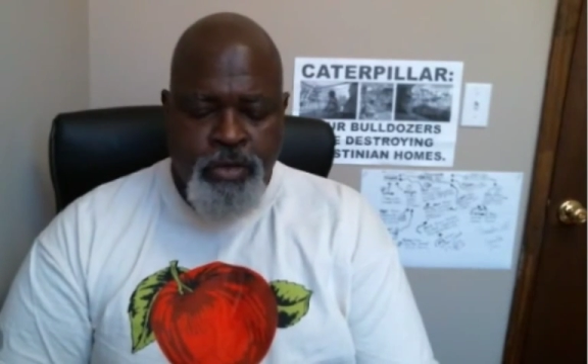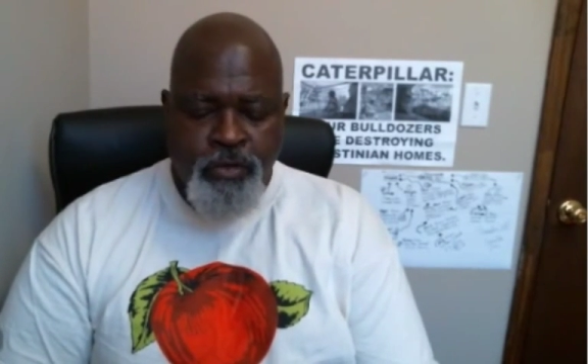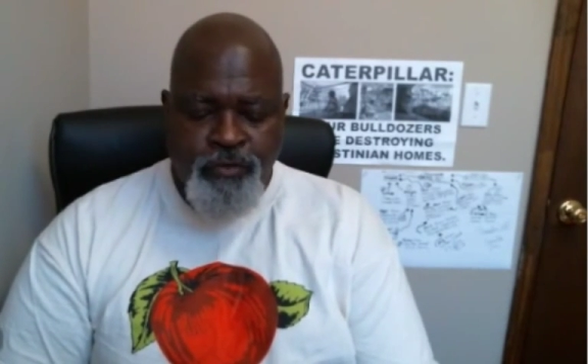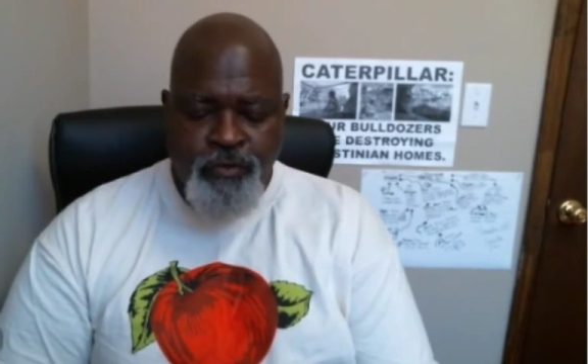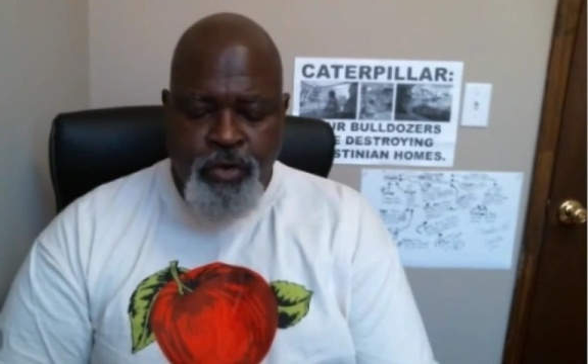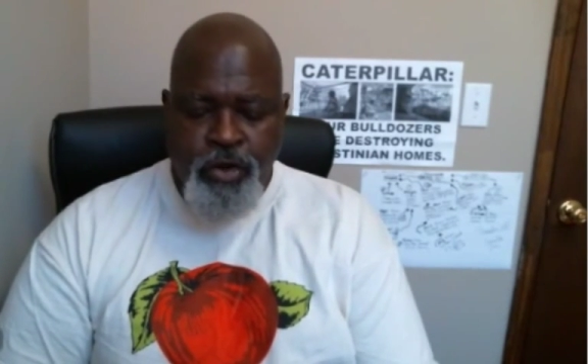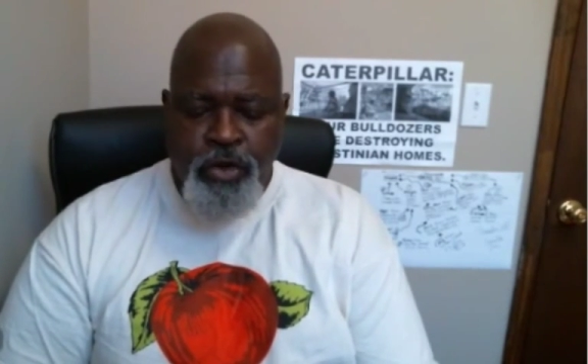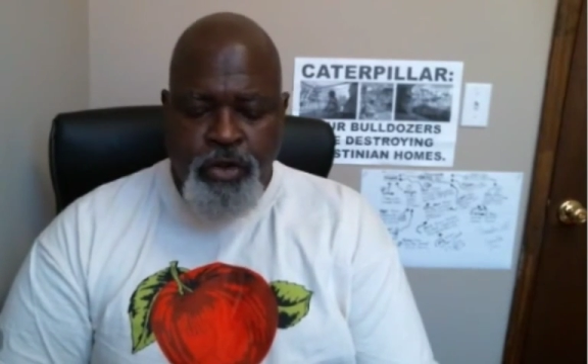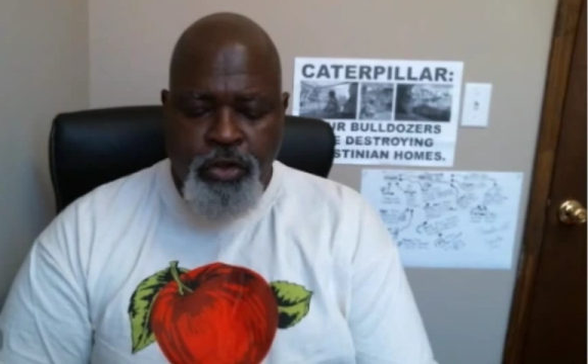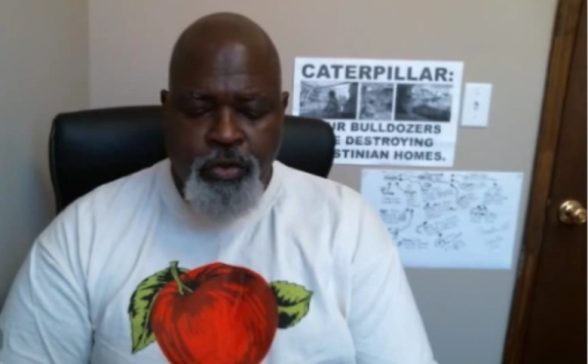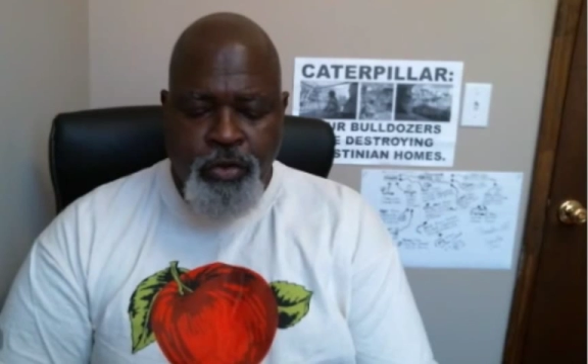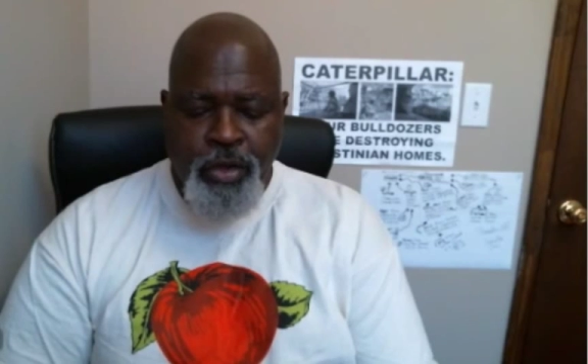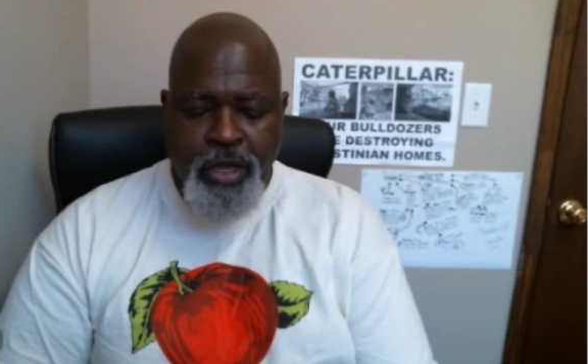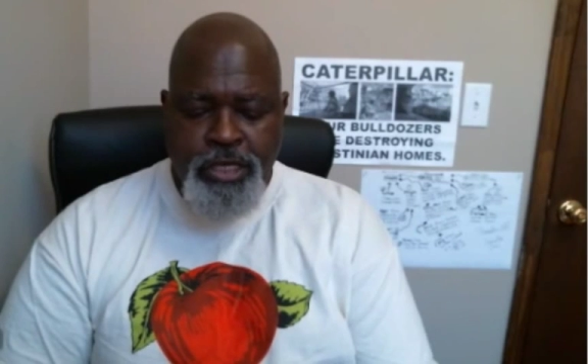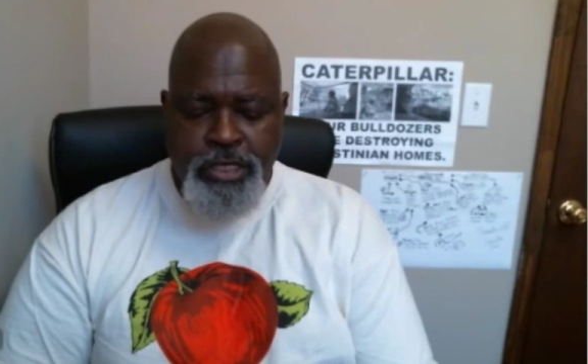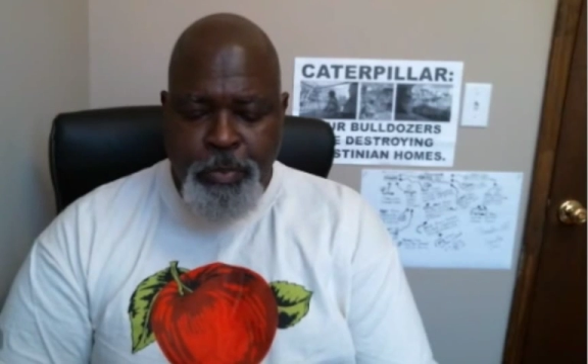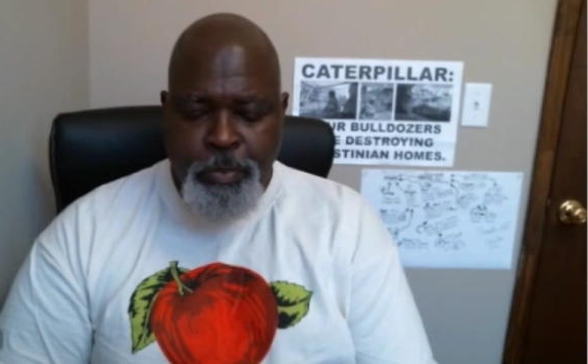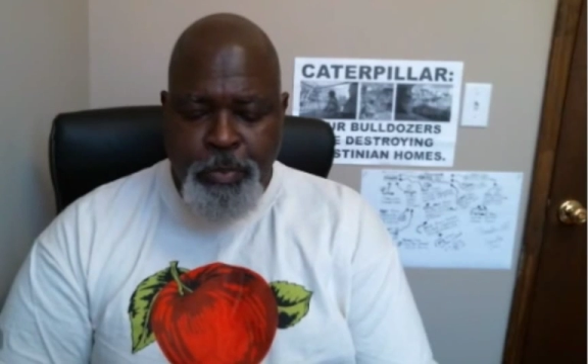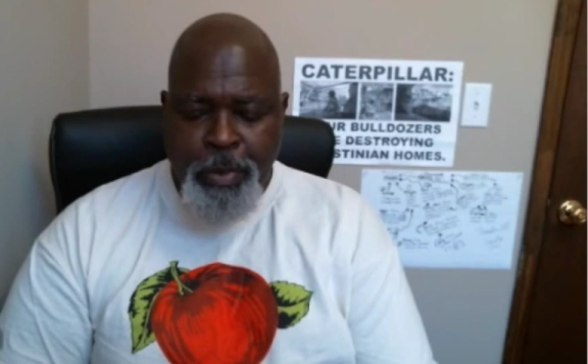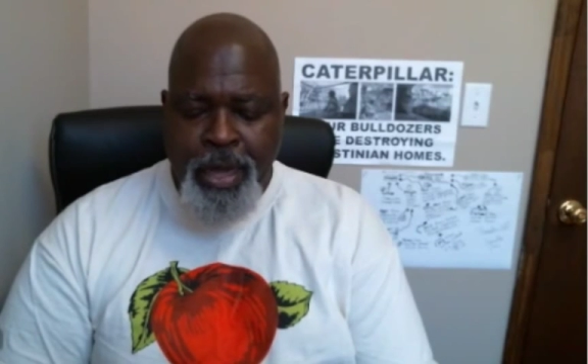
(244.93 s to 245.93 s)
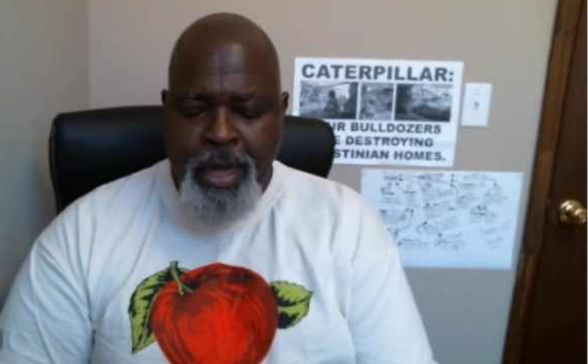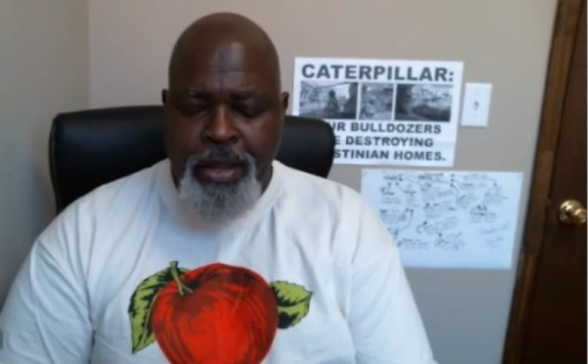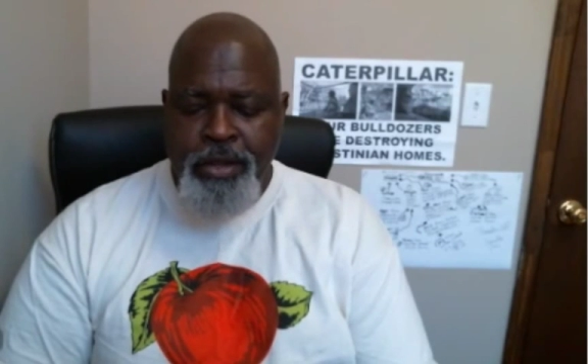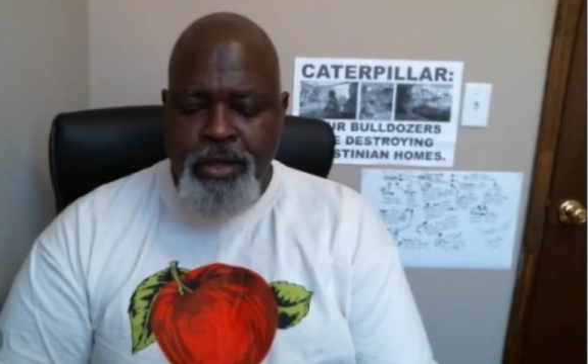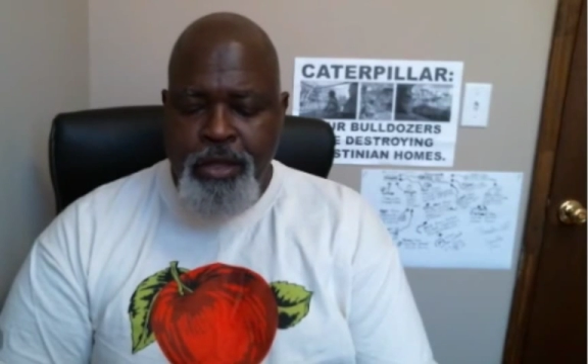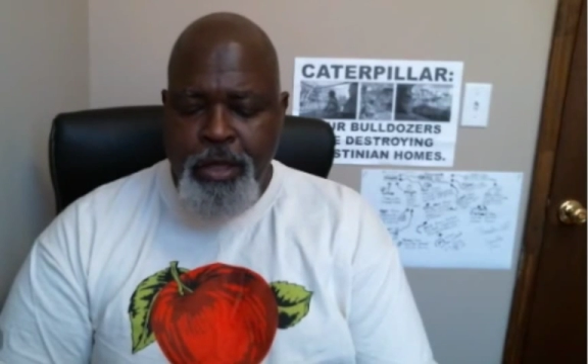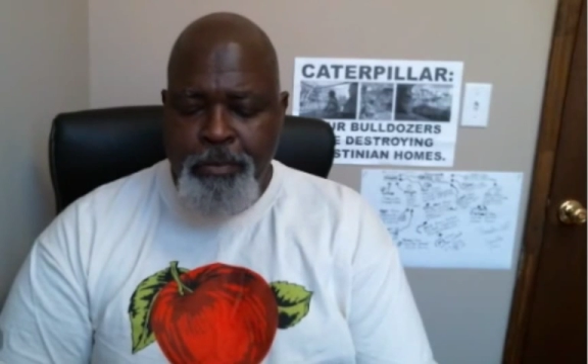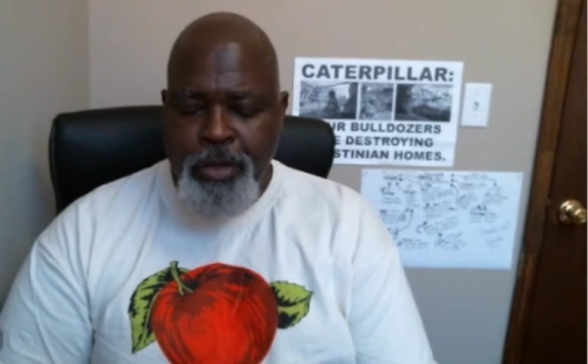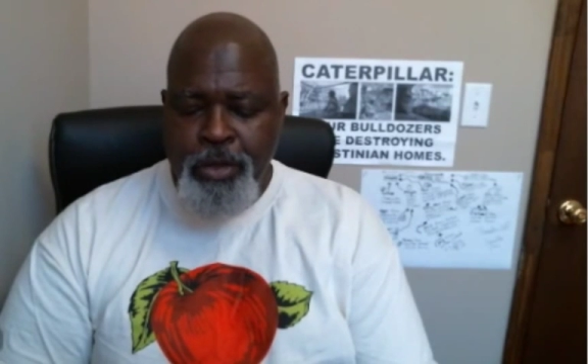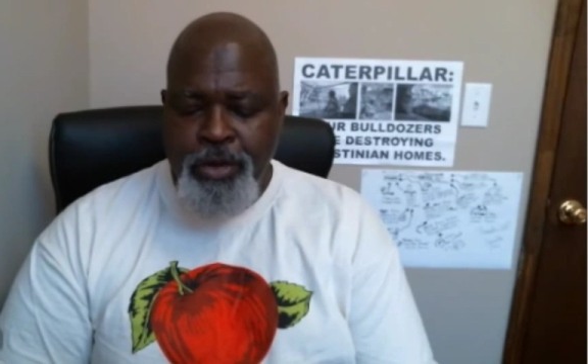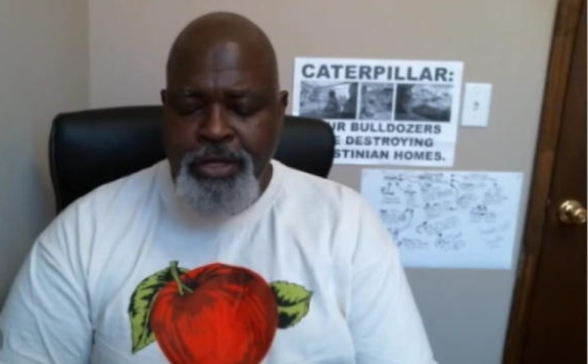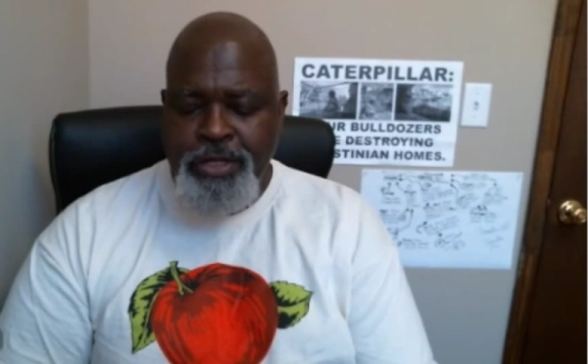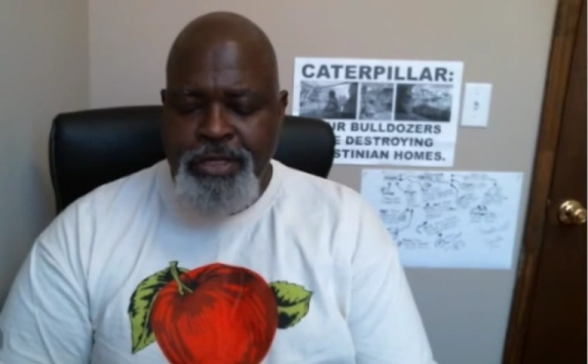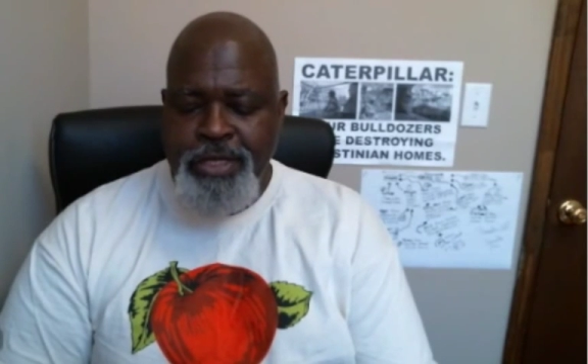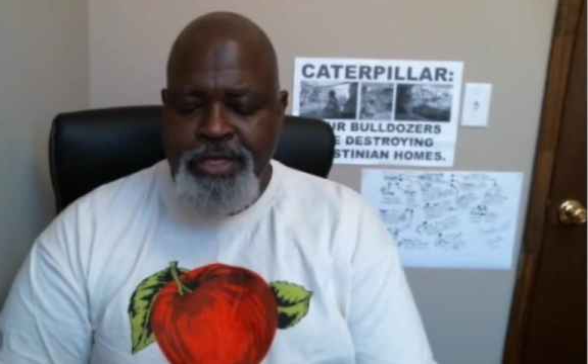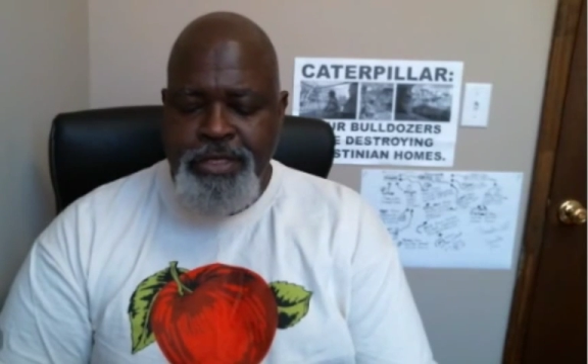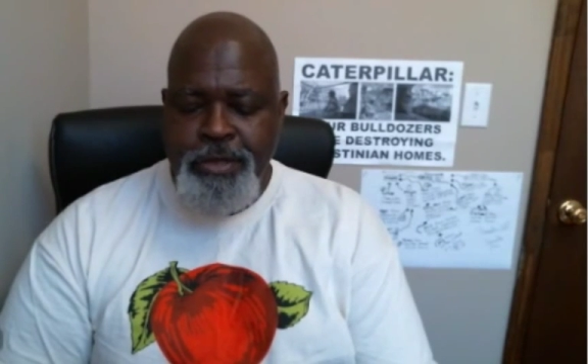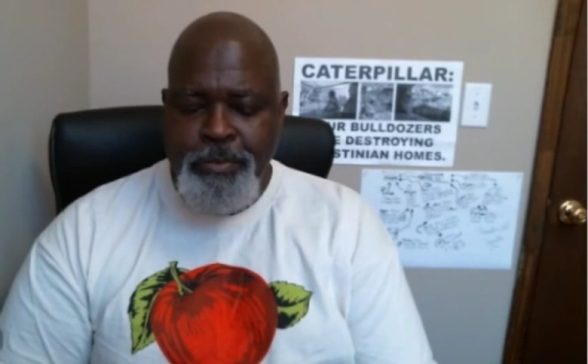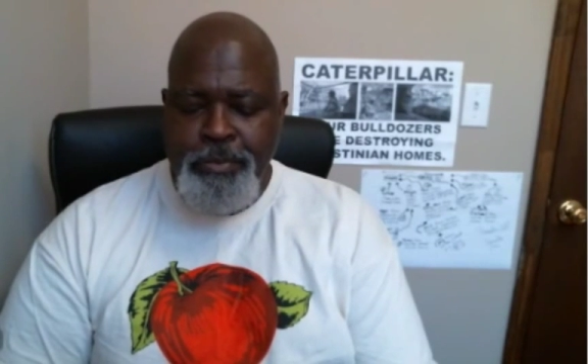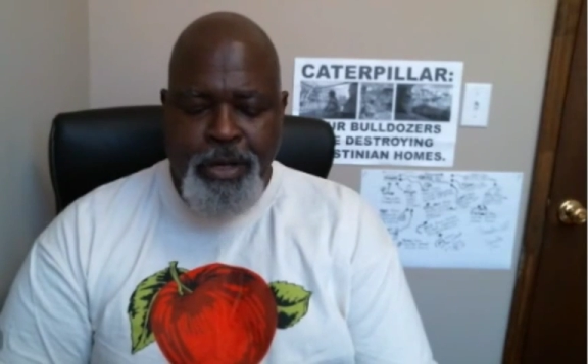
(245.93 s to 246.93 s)
to further expand the
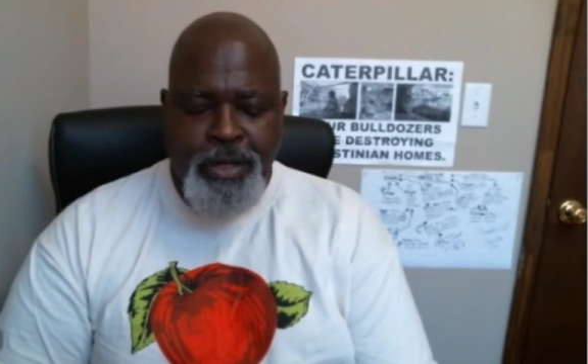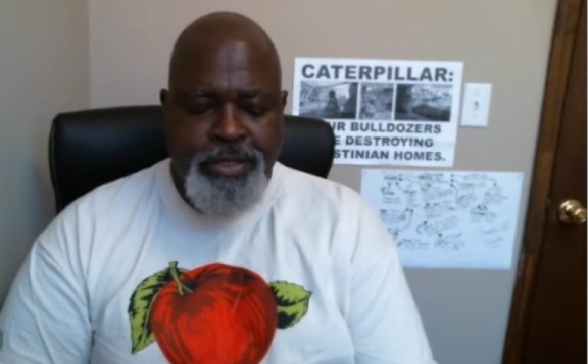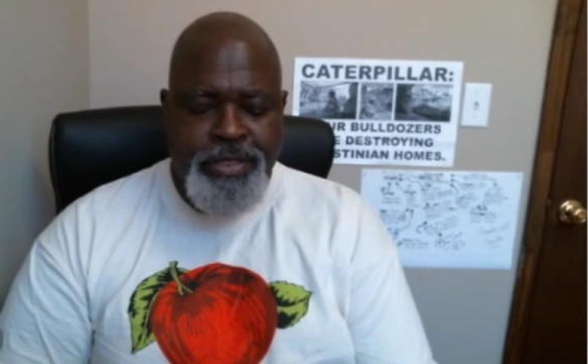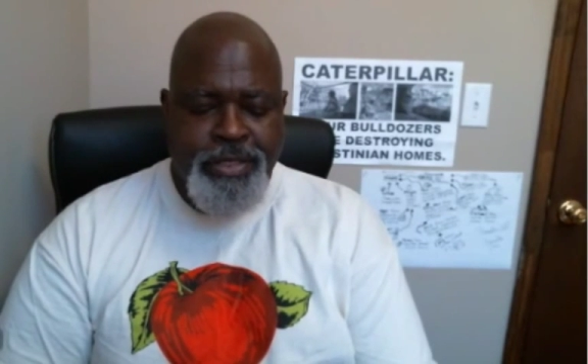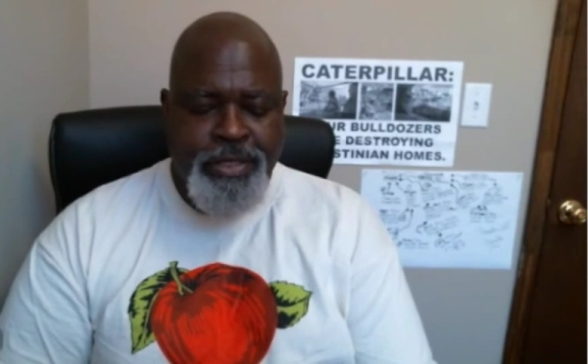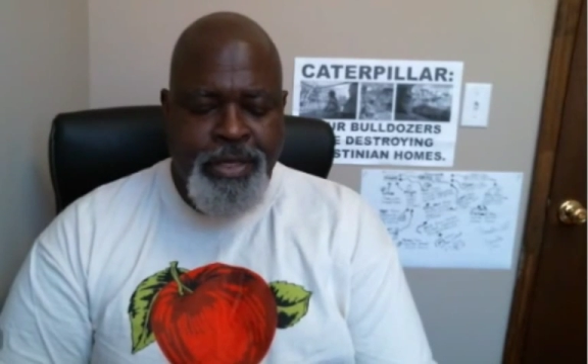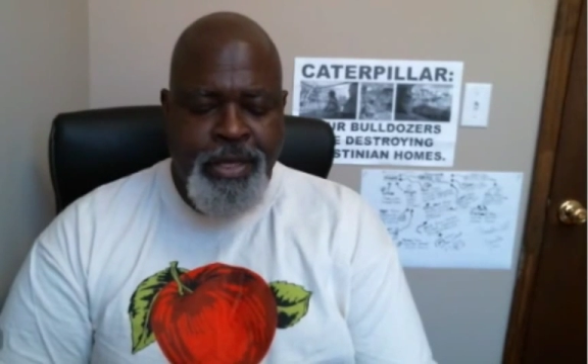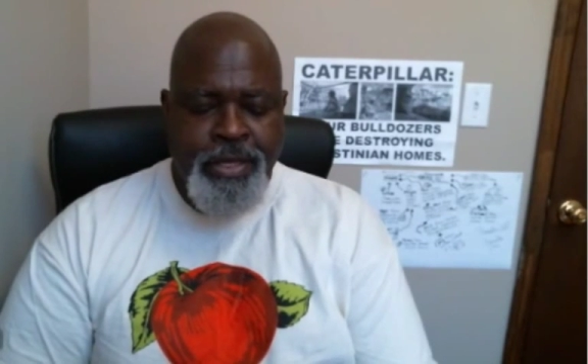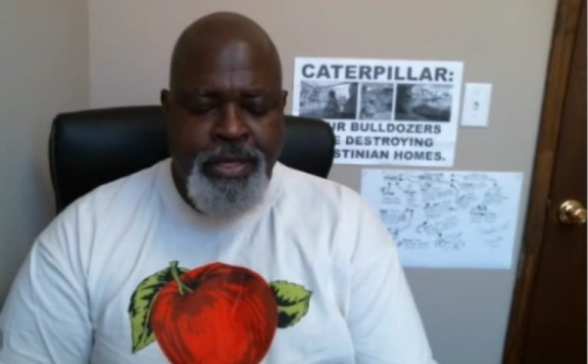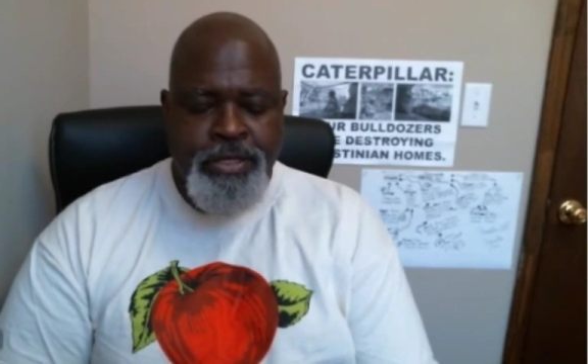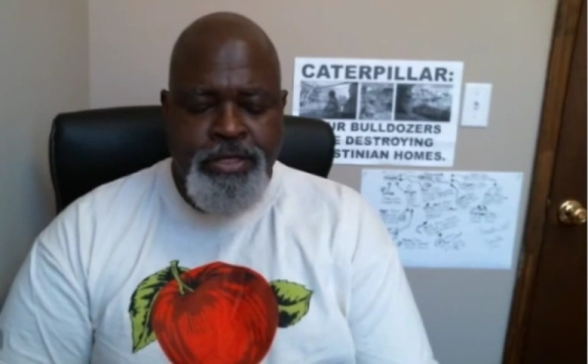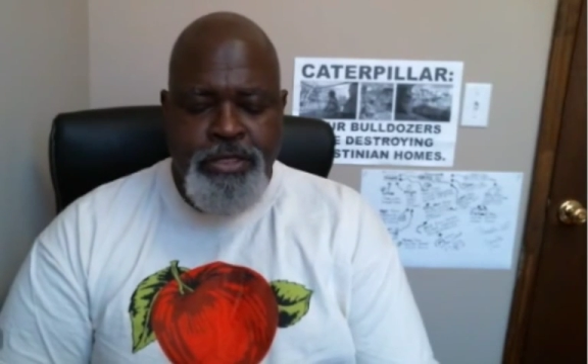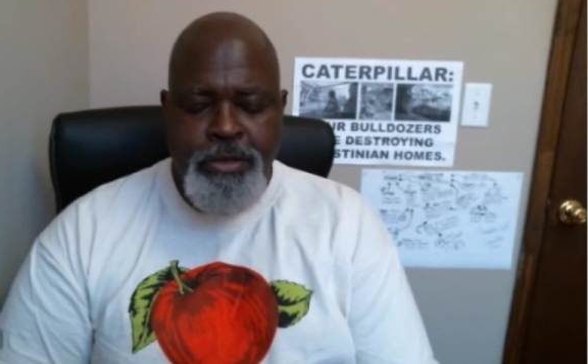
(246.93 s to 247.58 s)
community's ability